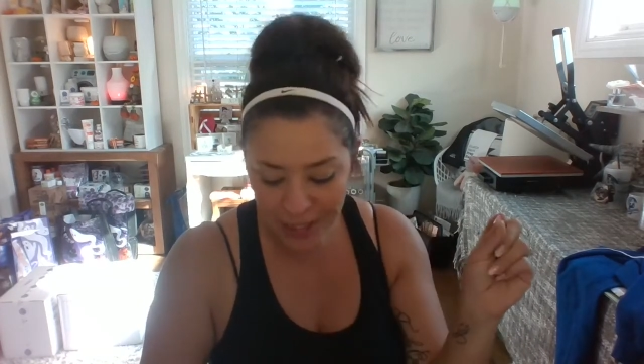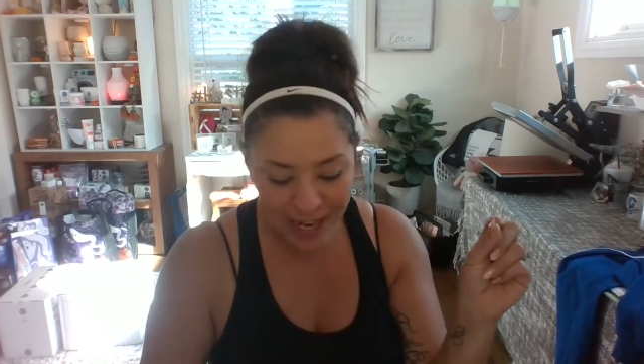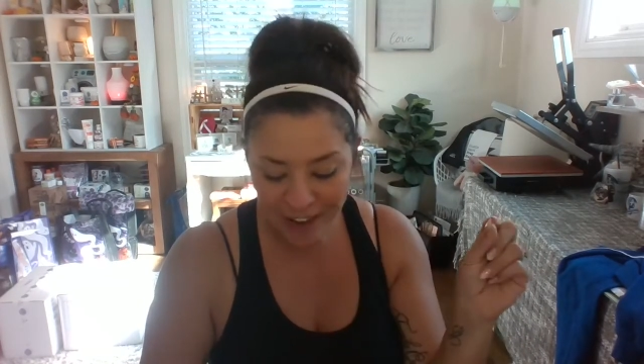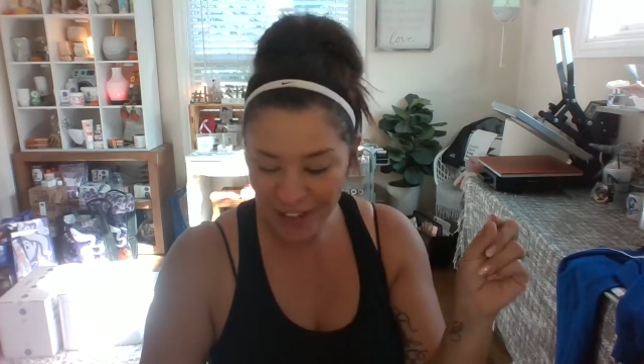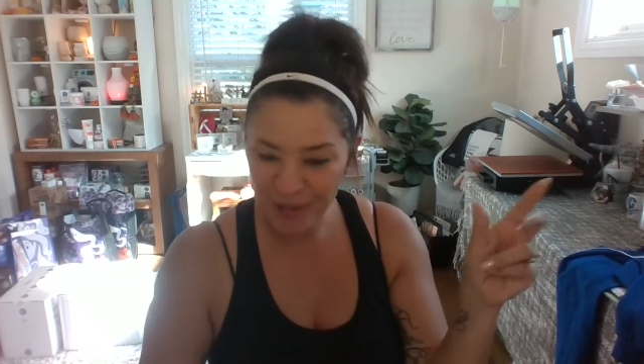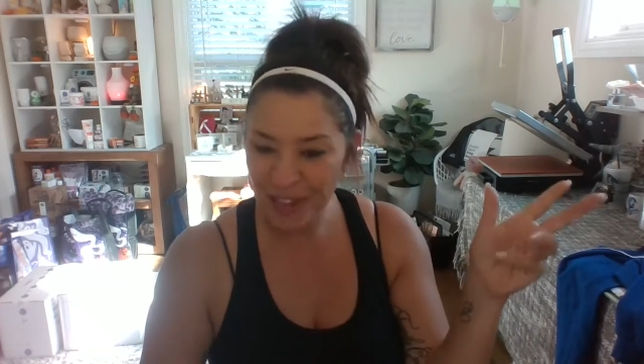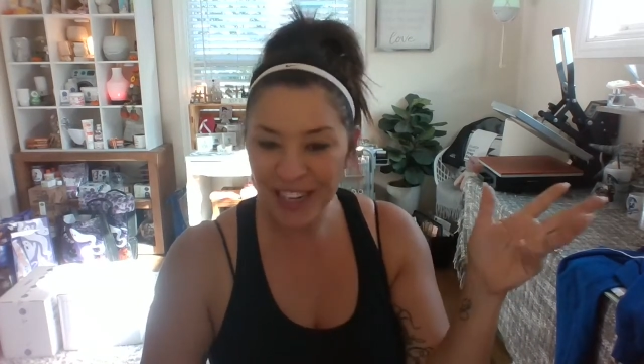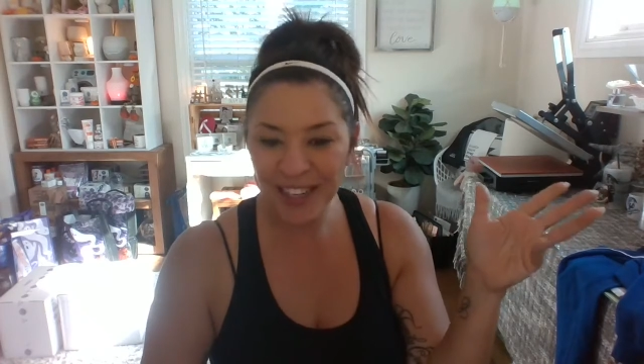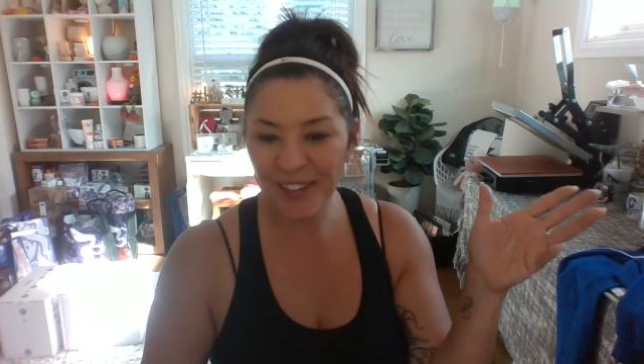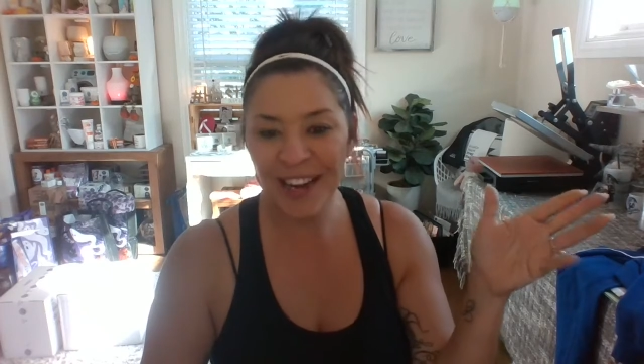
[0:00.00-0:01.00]
and after
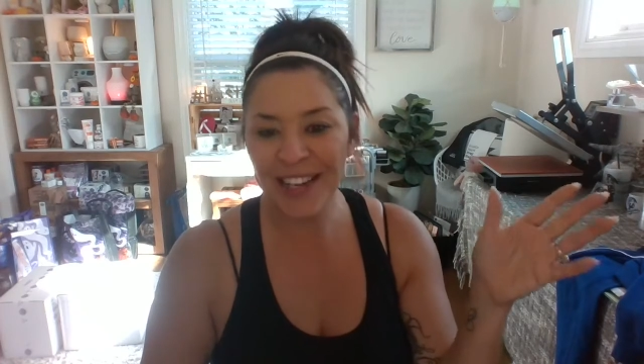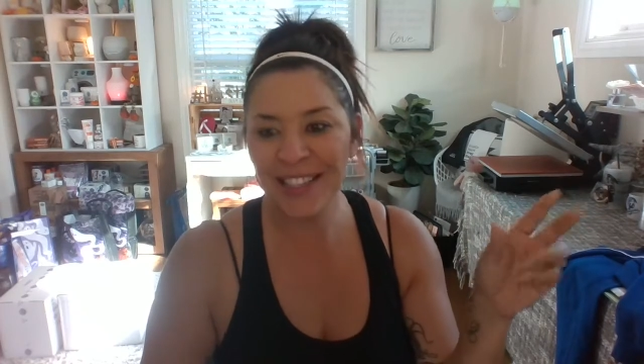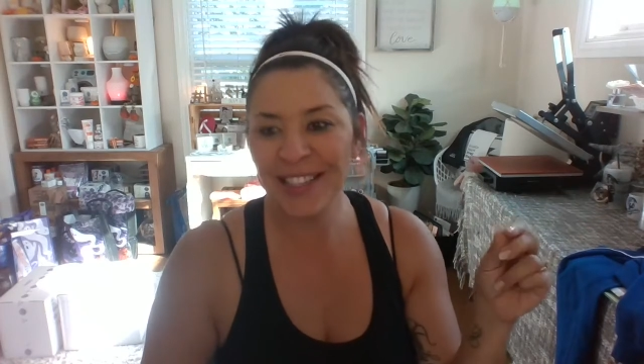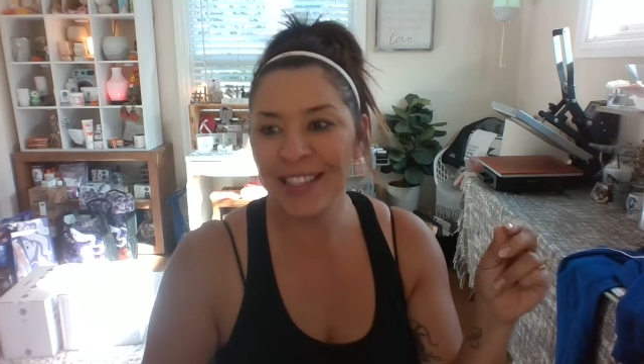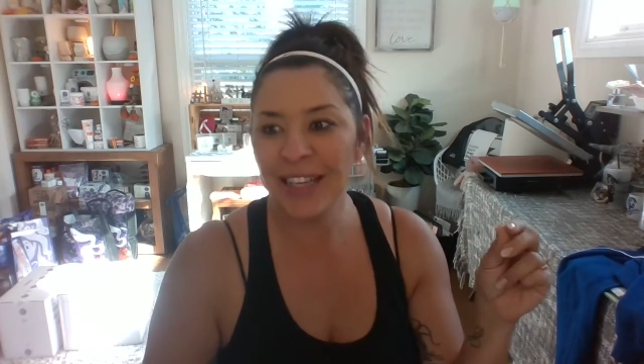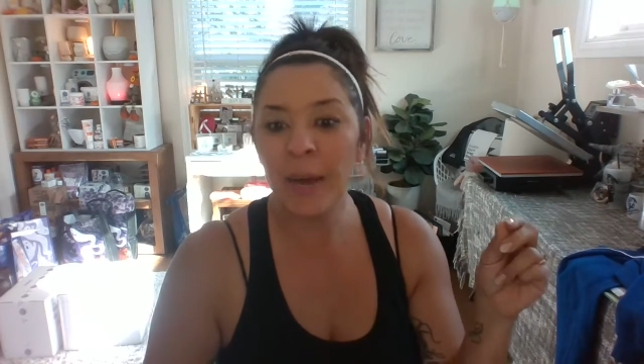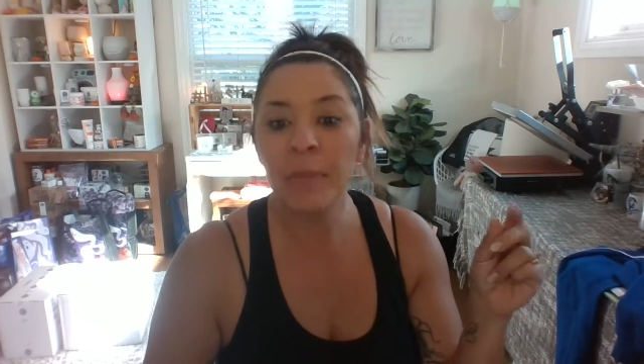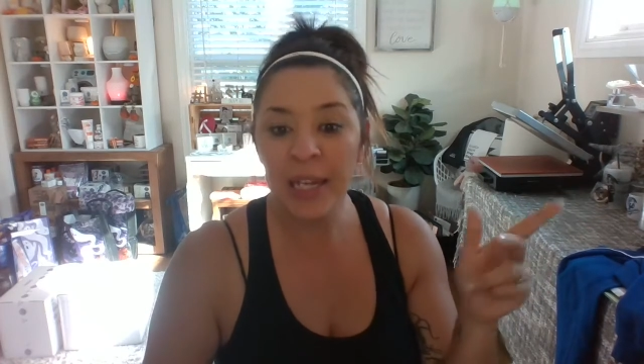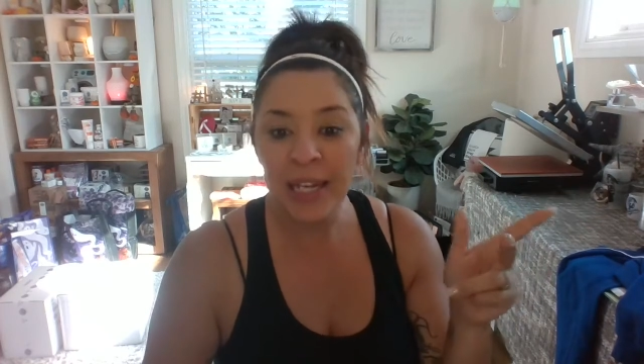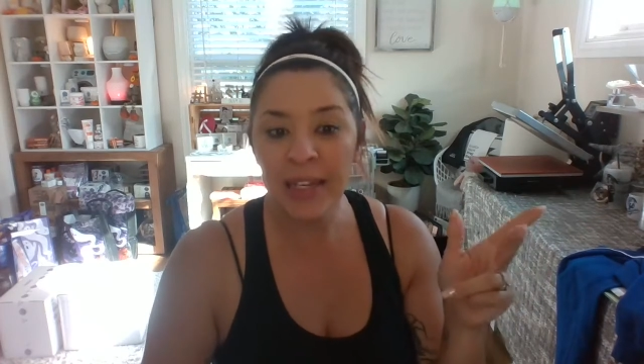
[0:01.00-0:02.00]
reading your guys'
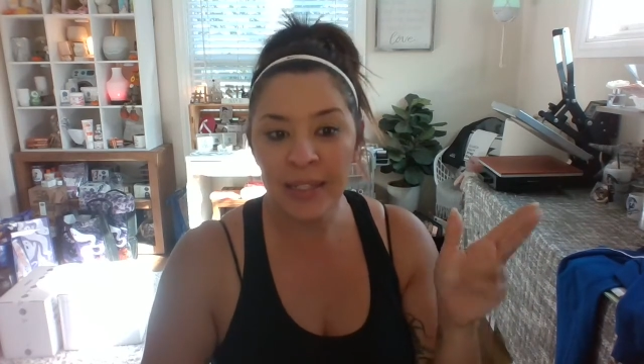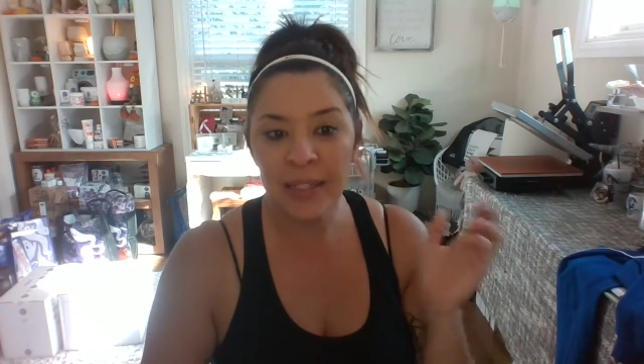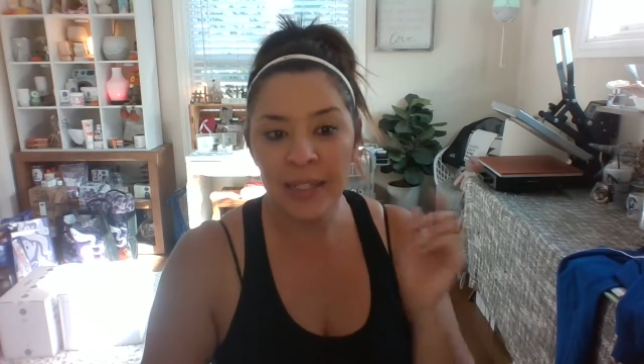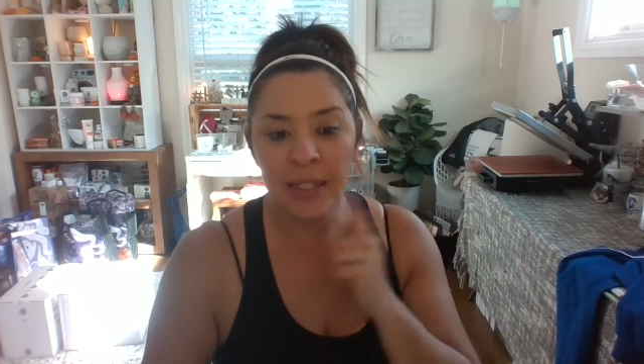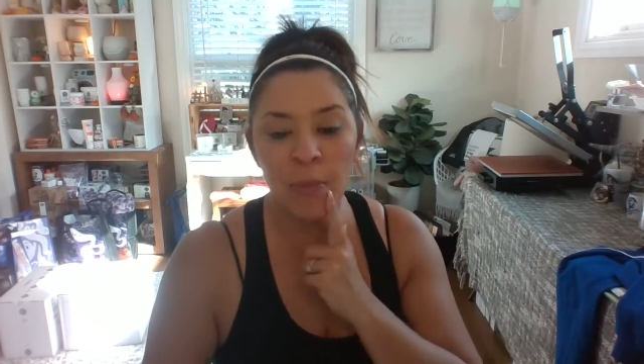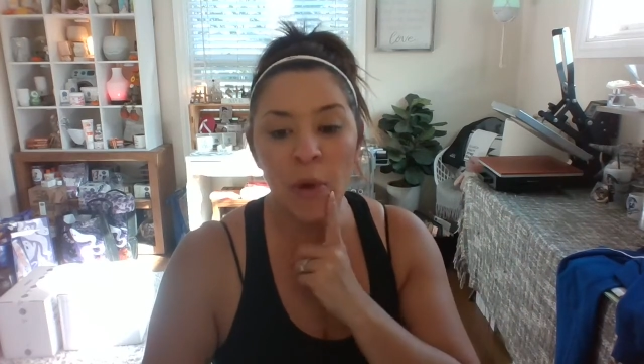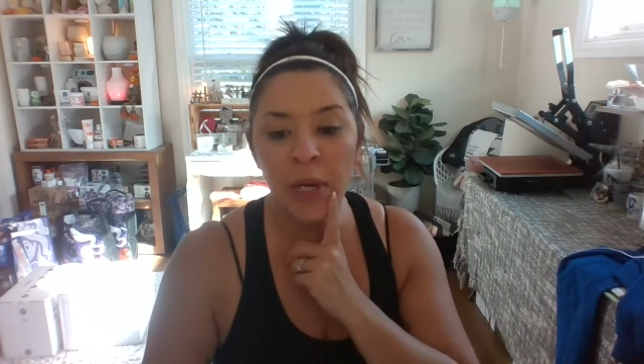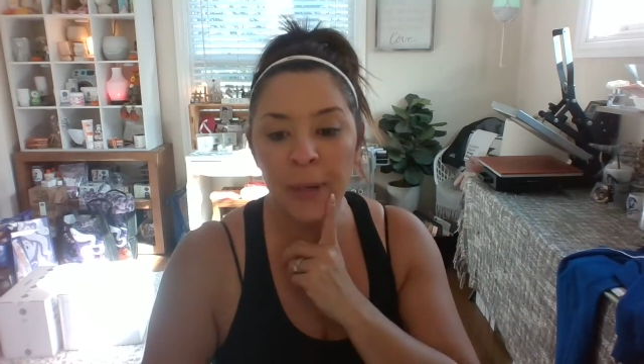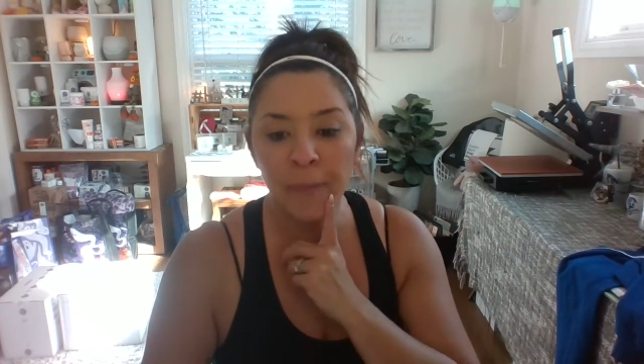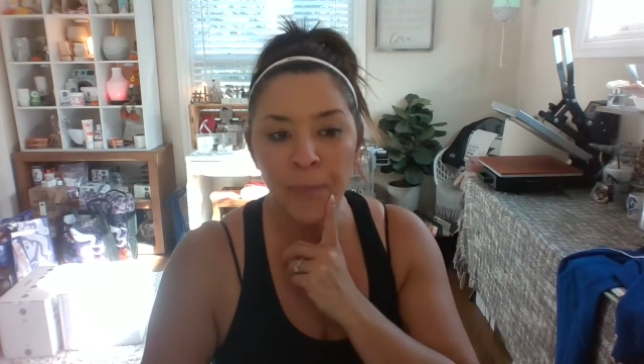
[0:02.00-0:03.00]
needs this morning,